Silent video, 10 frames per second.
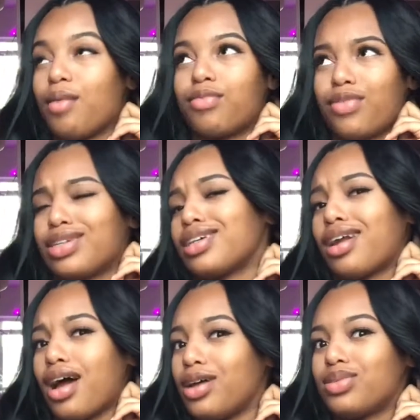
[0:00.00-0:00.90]
I'm fresh out
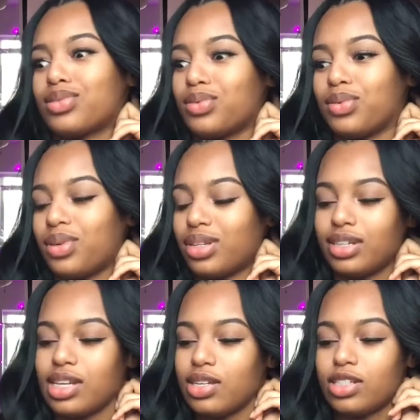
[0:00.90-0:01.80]
of high school,
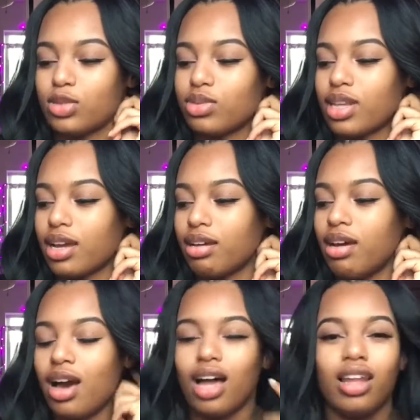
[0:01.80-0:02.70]
and it just was like
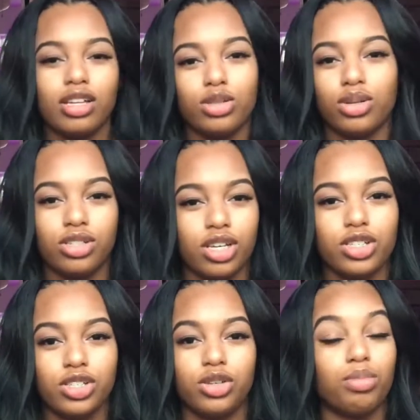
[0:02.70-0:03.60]
a lot to
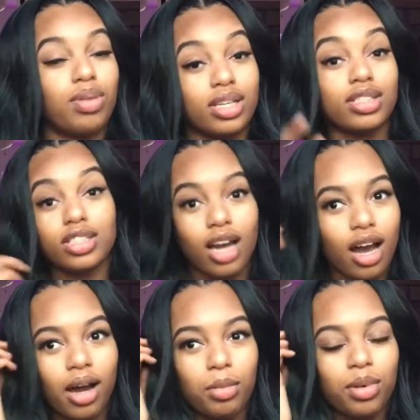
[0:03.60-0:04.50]
adjust to, plus a
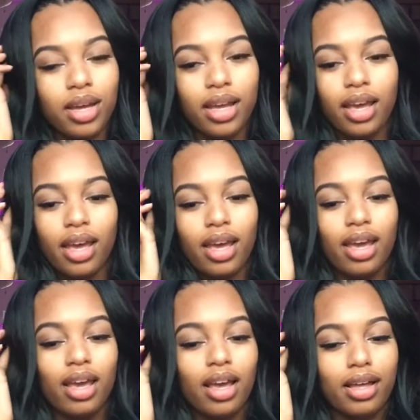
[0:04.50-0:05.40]
job.
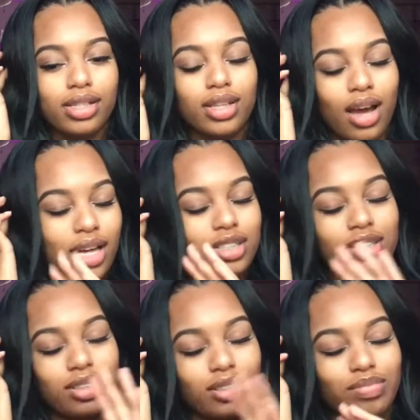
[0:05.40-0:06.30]
So I
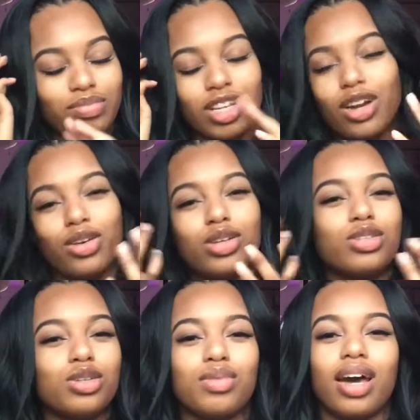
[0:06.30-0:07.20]
just, you know,
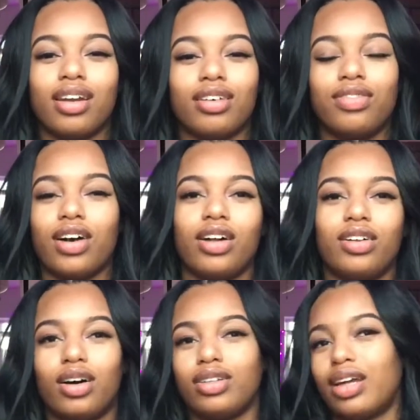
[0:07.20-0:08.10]
YouTube kind of fell
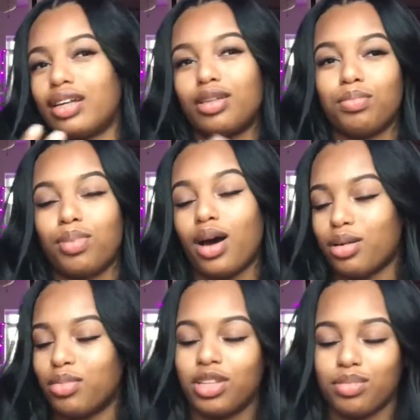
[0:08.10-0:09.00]
on like the
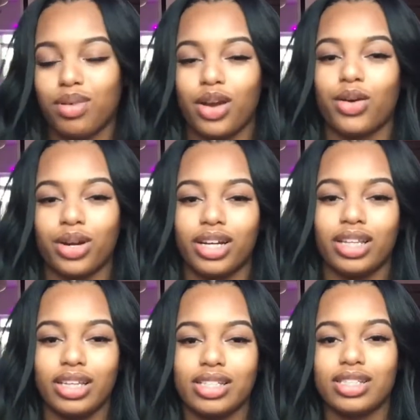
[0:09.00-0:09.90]
bottom of the priority
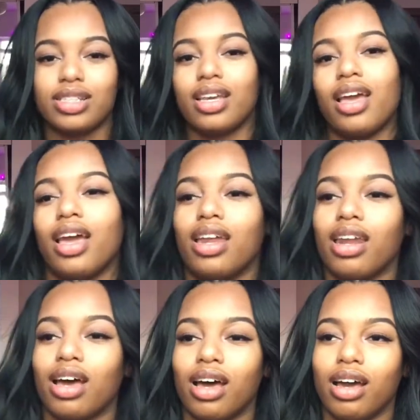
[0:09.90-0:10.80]
list. And
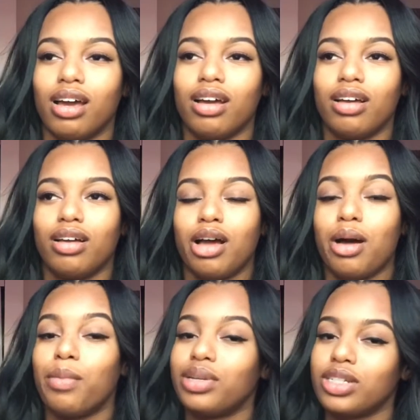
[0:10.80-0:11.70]

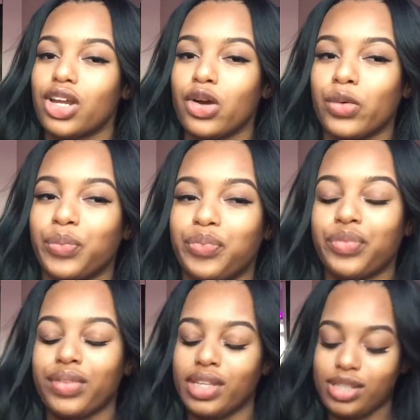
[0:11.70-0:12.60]
but you know,
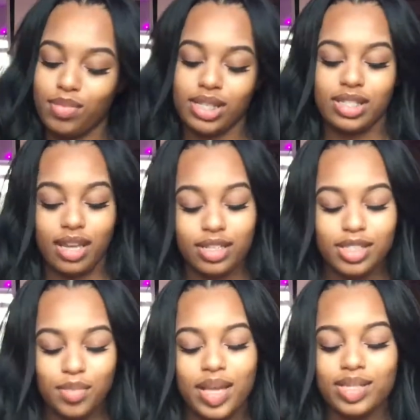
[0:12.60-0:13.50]
this is my second
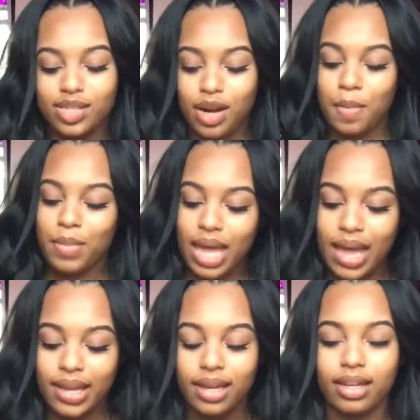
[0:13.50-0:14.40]
semester, I'm
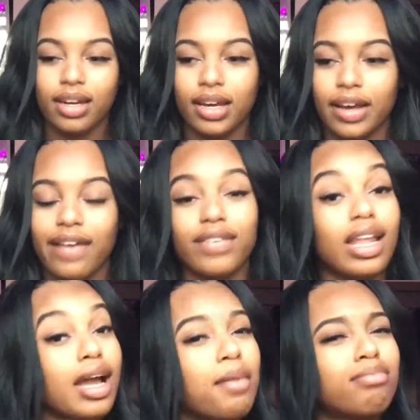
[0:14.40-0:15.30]
back, and I feel like